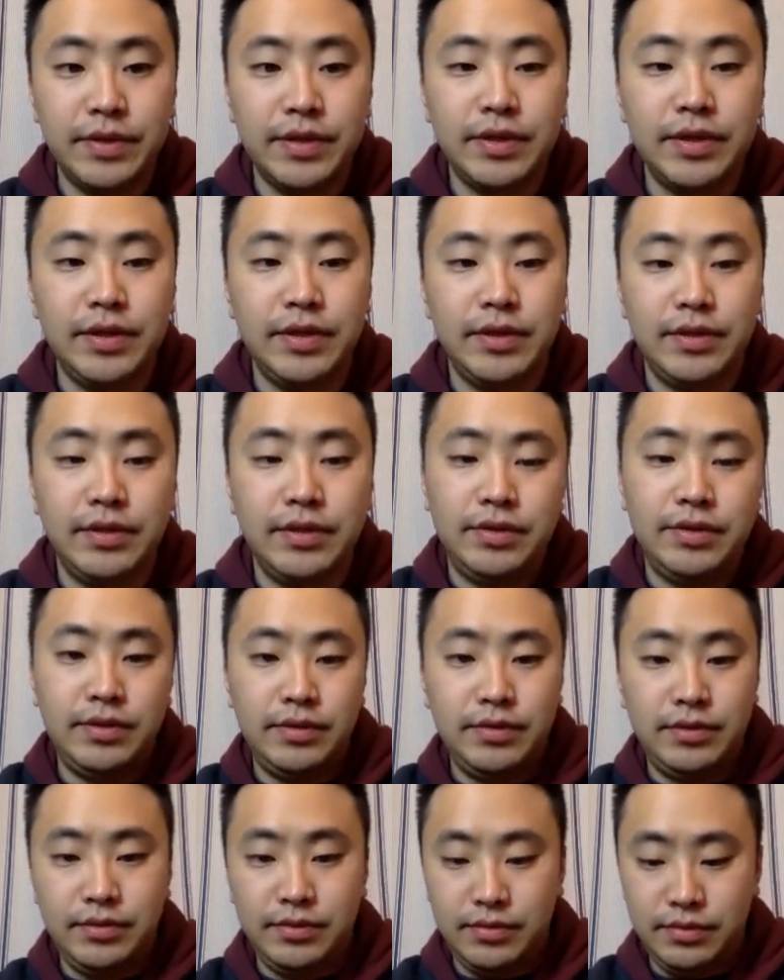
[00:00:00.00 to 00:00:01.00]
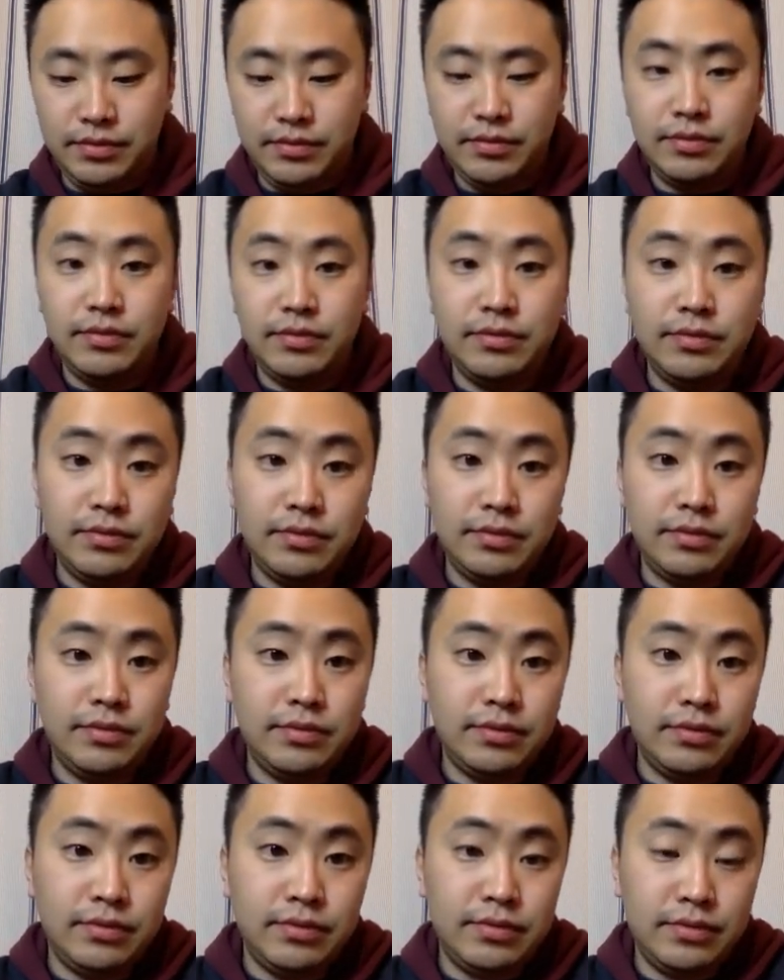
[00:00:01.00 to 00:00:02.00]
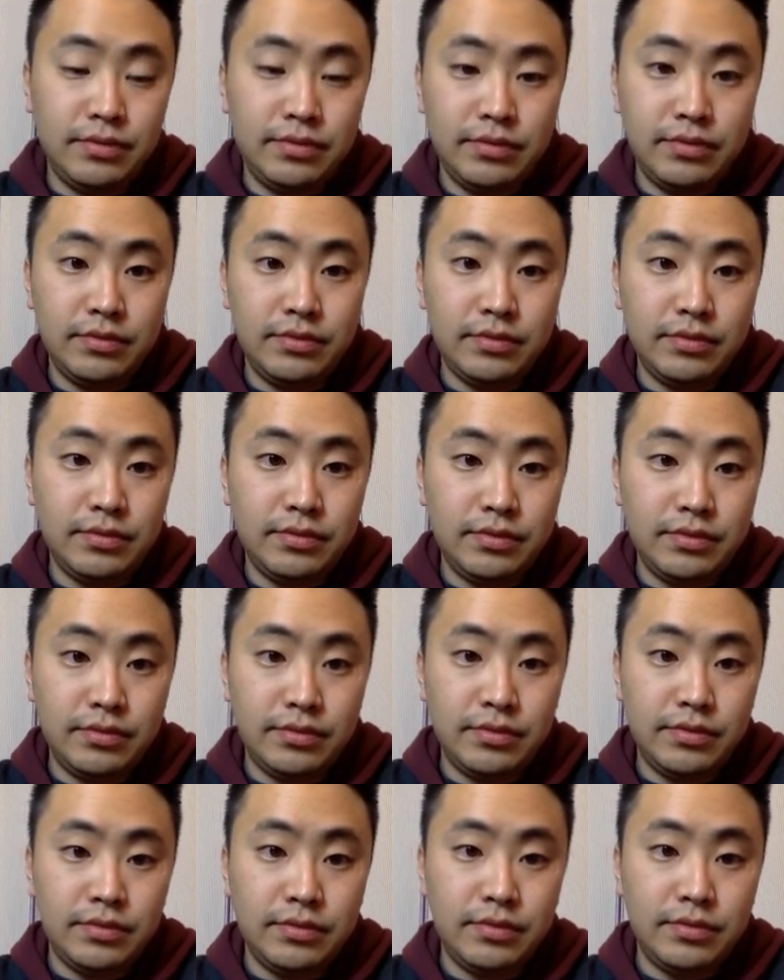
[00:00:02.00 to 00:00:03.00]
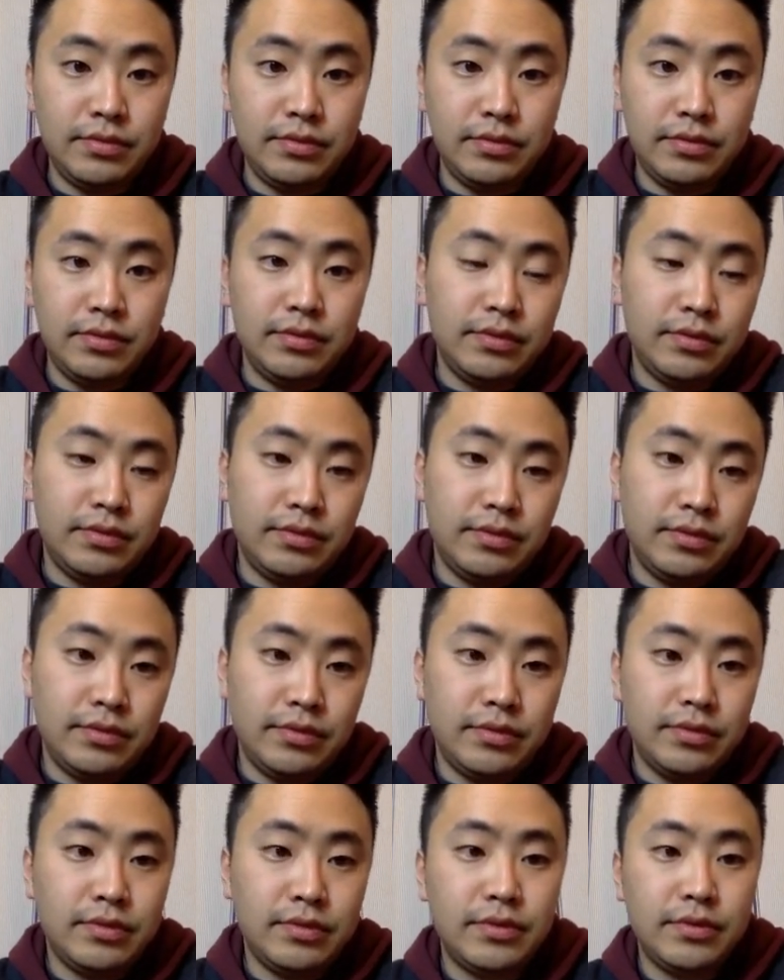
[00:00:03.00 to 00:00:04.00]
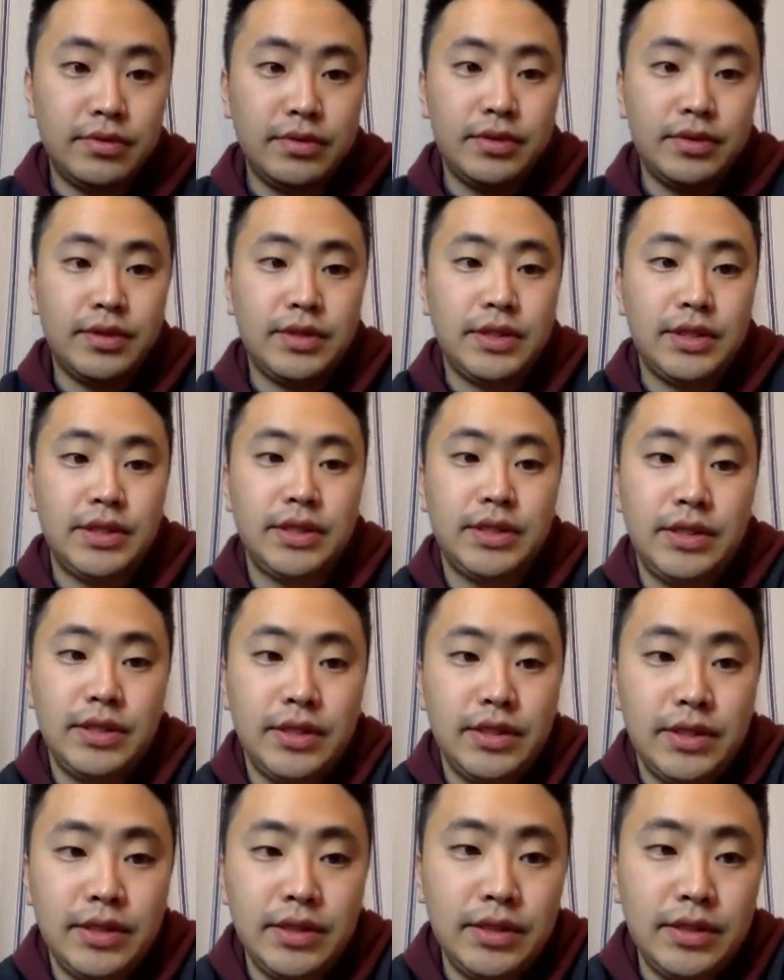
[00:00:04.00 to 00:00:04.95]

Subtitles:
Nobody speaks.